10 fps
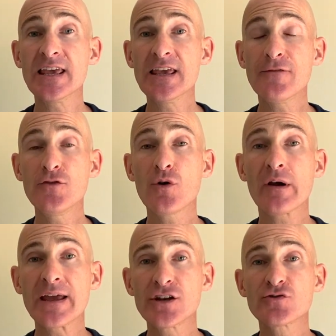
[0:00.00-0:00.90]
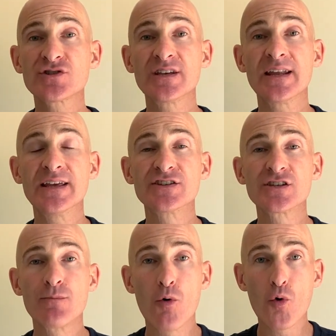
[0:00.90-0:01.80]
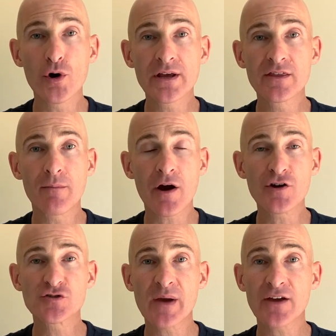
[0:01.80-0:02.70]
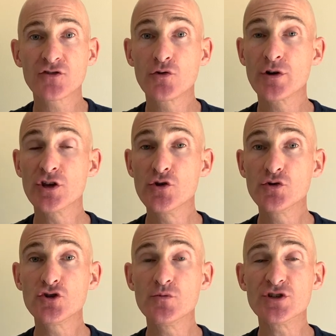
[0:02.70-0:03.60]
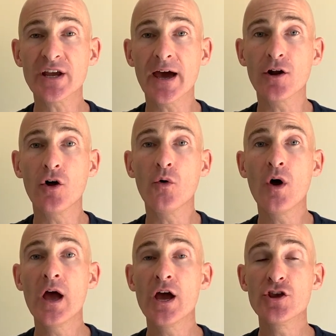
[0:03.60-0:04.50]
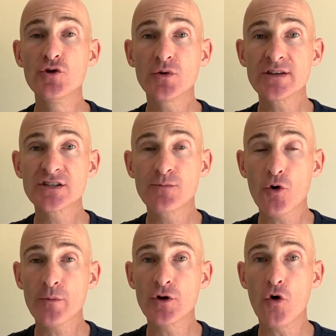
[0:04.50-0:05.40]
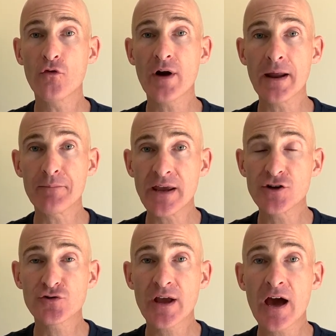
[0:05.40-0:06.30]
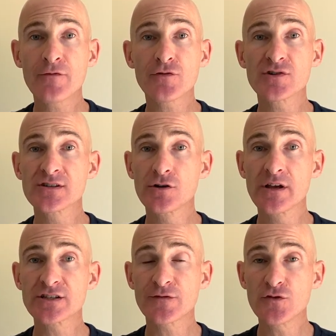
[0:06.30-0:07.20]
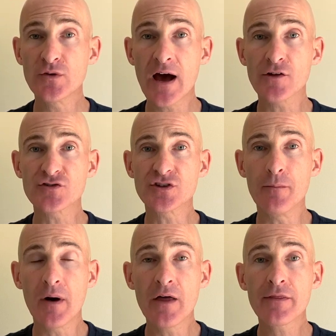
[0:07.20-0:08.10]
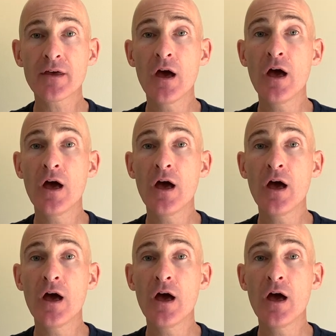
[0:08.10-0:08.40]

if you are interested in supporting the Mario's Math Tutoring YouTube channel, you can support me over on Patreon for as little as a few dollars a month.